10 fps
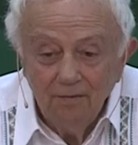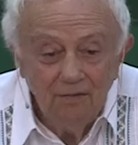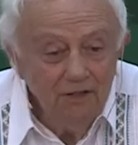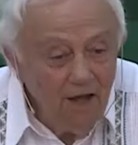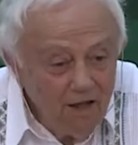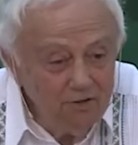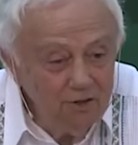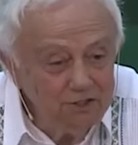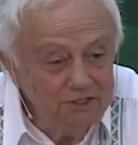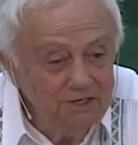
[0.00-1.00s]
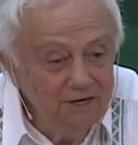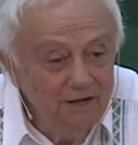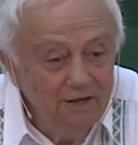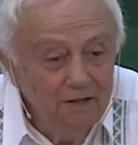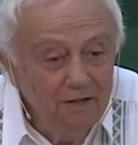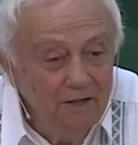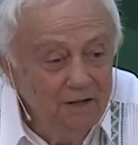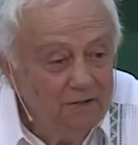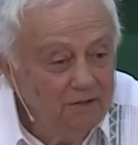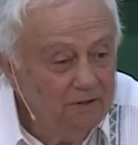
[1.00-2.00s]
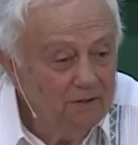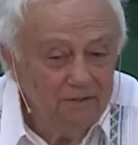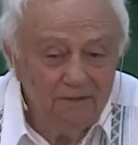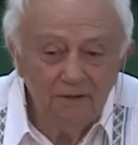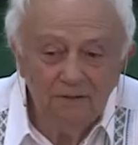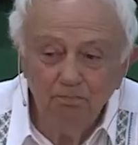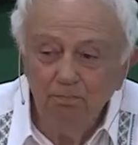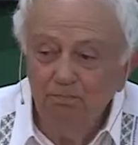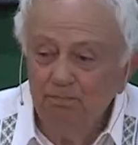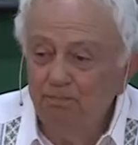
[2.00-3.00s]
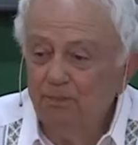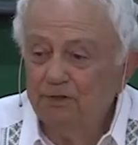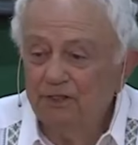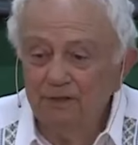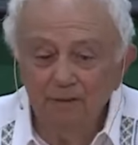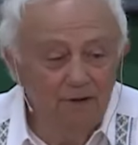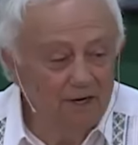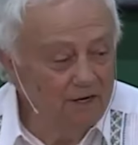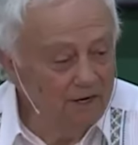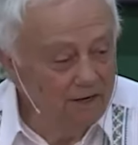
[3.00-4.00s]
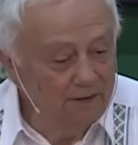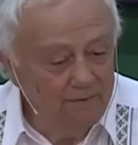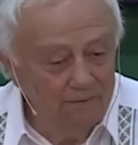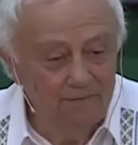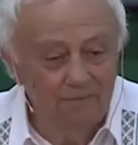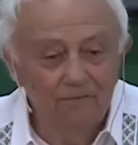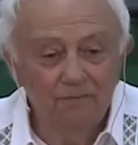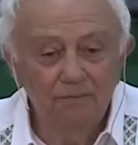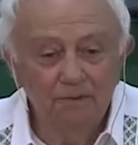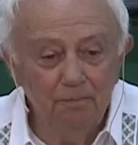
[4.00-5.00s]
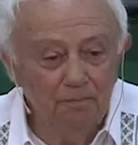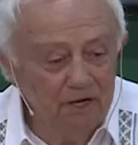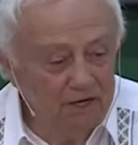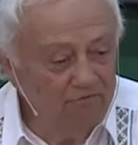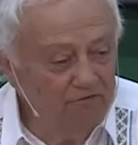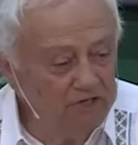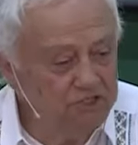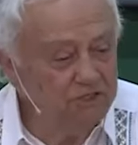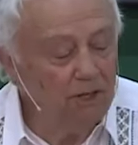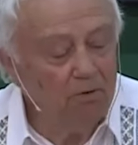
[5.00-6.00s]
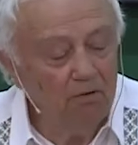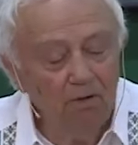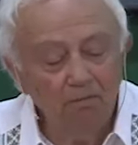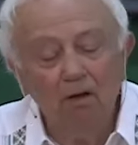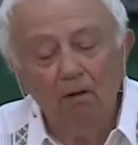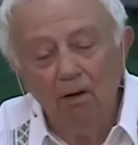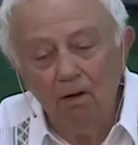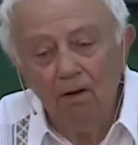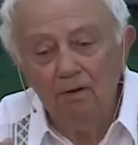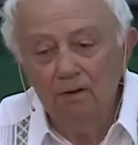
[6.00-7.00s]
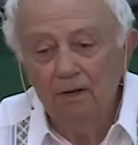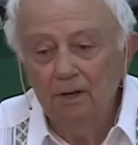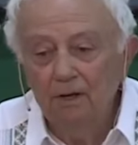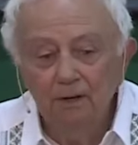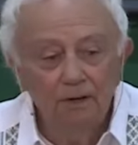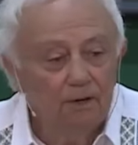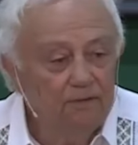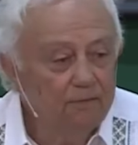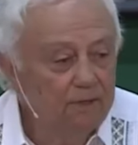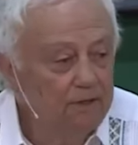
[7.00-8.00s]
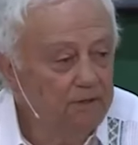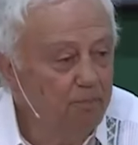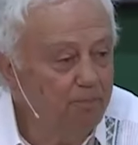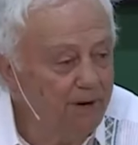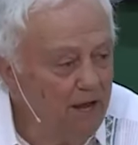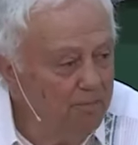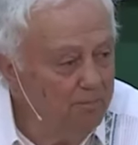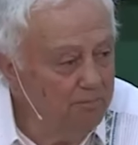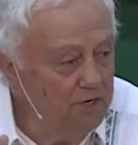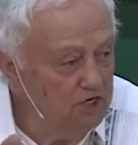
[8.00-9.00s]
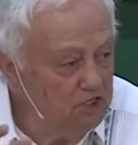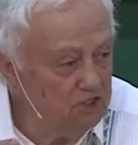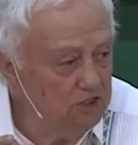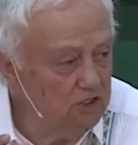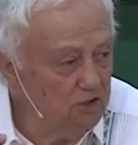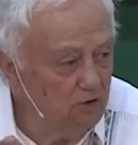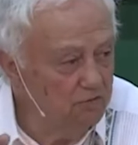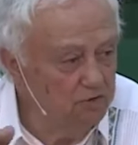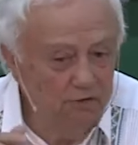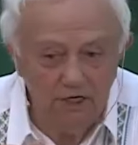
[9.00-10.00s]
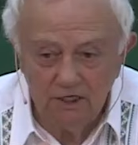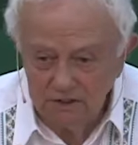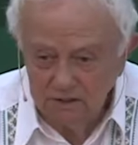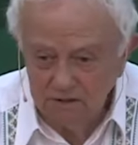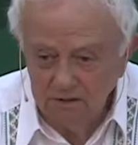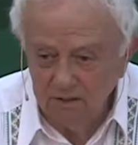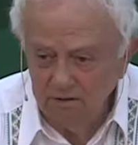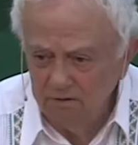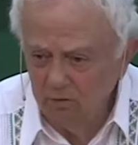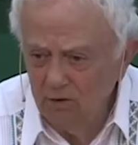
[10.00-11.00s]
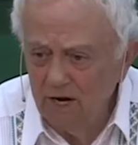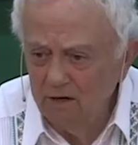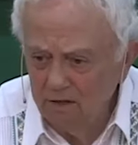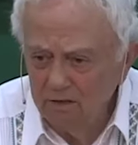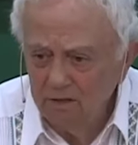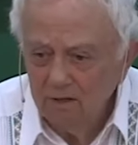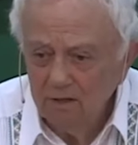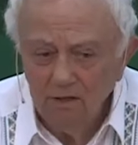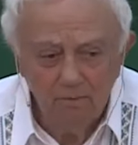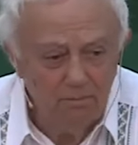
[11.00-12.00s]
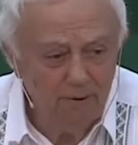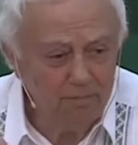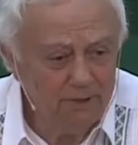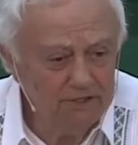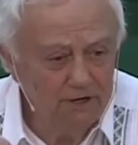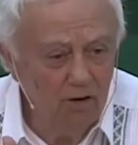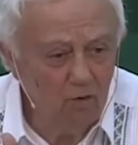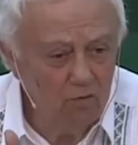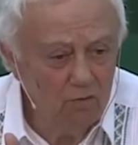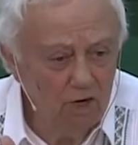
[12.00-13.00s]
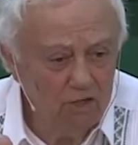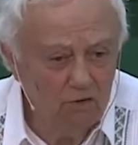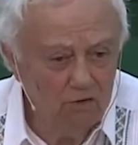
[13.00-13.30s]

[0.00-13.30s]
The others, they put them in, uh, make a vegetable. Uh, the prime minister of Greece, the one, Papandreou, I don't